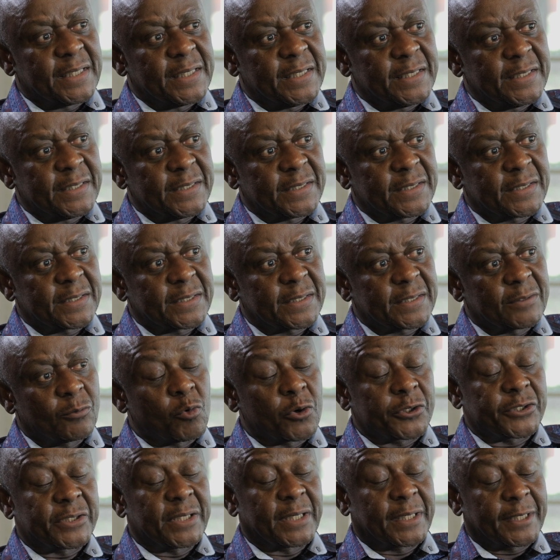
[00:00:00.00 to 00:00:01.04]

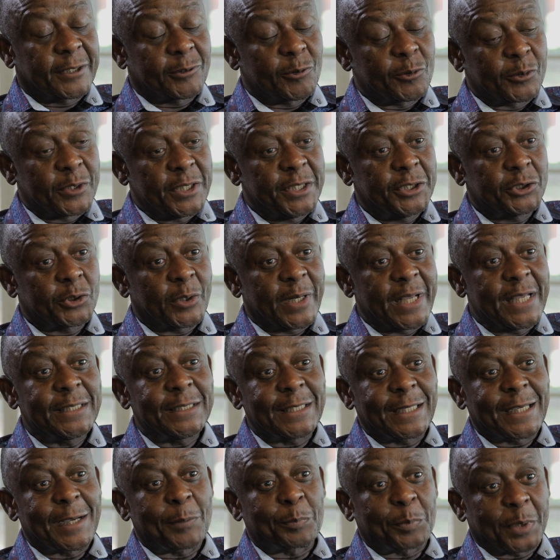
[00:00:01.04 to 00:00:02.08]
was the recognition in
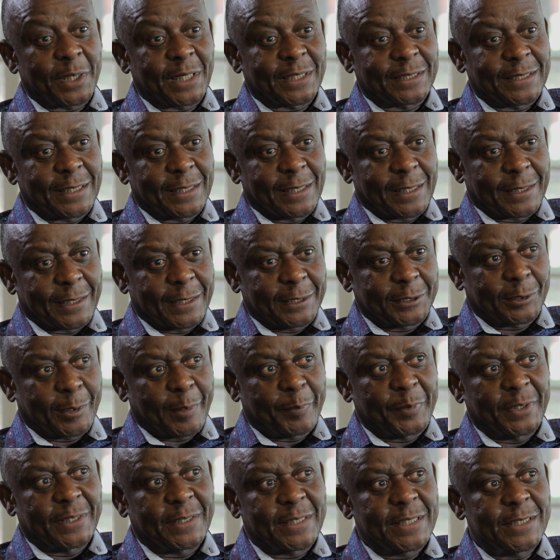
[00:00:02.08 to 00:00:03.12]
the Kampala Declaration.